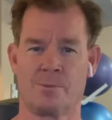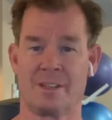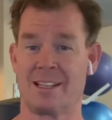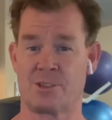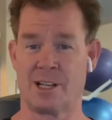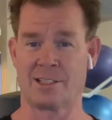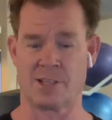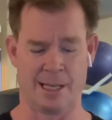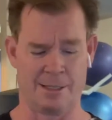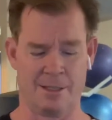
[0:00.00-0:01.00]
it's not
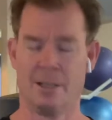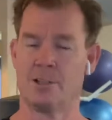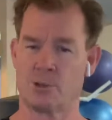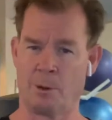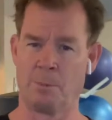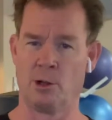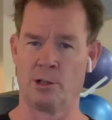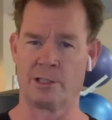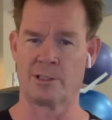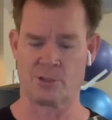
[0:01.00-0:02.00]
tight. So we
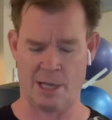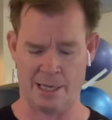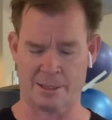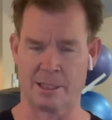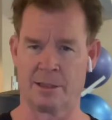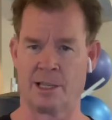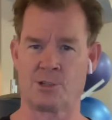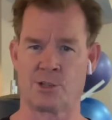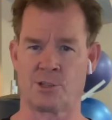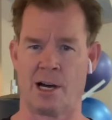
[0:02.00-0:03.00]
pull it in tight, then
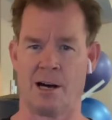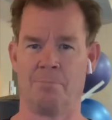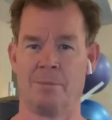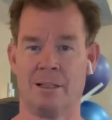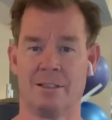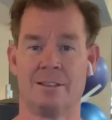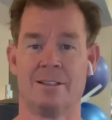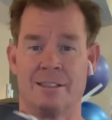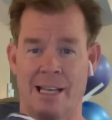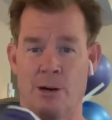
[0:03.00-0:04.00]
lace the top.
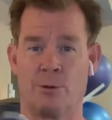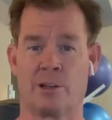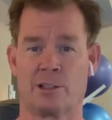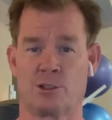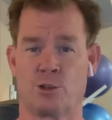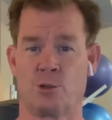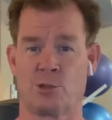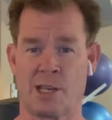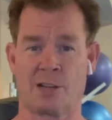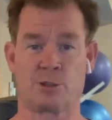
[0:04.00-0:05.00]
Now we've got a shoe
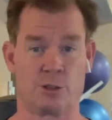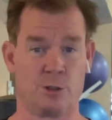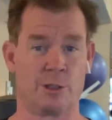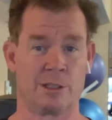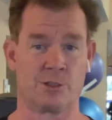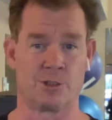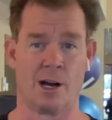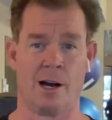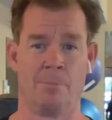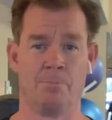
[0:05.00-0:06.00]
that's actually doing its
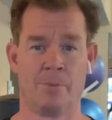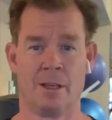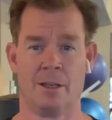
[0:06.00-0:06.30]
job